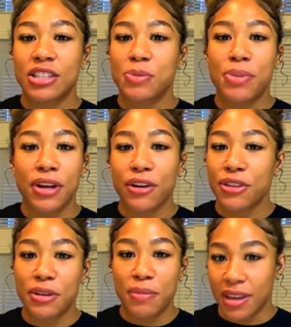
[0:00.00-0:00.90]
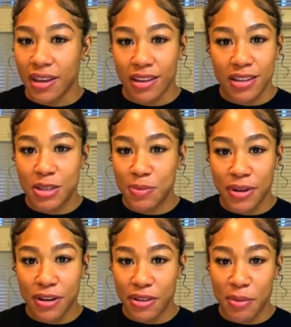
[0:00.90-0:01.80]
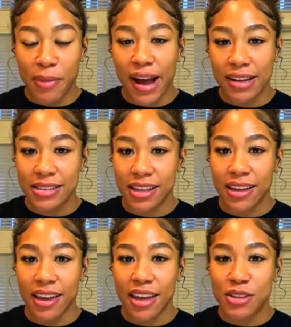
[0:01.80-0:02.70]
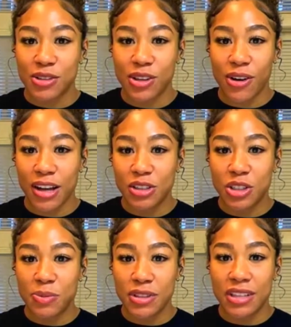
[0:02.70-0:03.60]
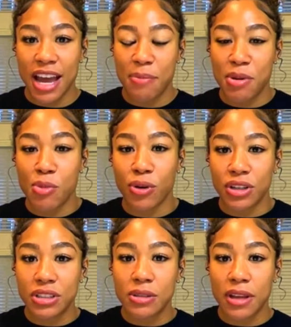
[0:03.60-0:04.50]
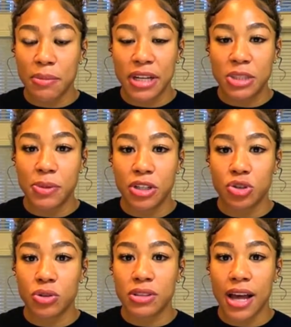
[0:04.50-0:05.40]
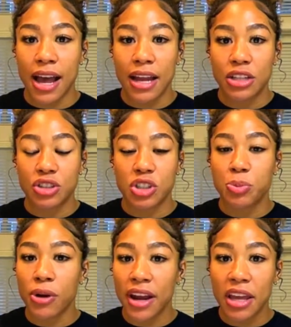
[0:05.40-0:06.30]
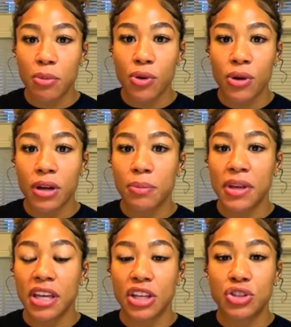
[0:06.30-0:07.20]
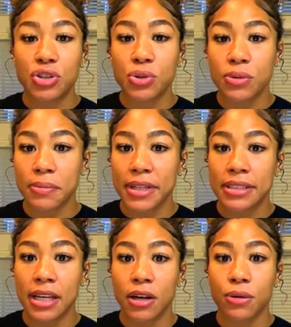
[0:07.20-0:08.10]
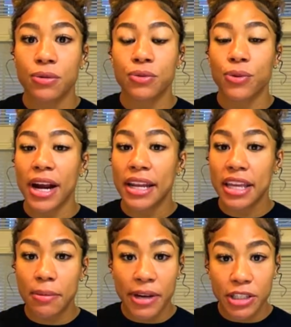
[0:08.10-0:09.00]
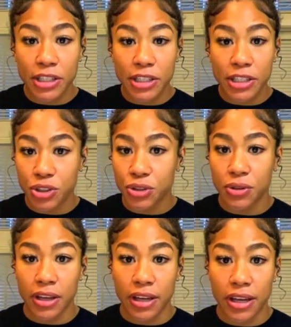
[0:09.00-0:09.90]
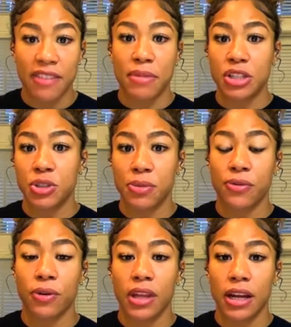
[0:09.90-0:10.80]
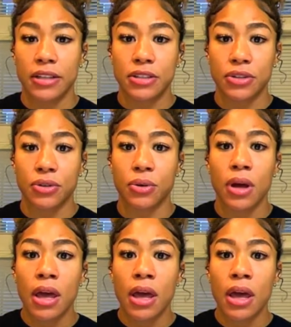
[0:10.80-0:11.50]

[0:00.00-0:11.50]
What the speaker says: bigger than me. It's bigger than boxing. And so I just been tapping more into like my spiritual side and just praying more, being in tune with myself, writing in my journal, like I mentioned before that I do,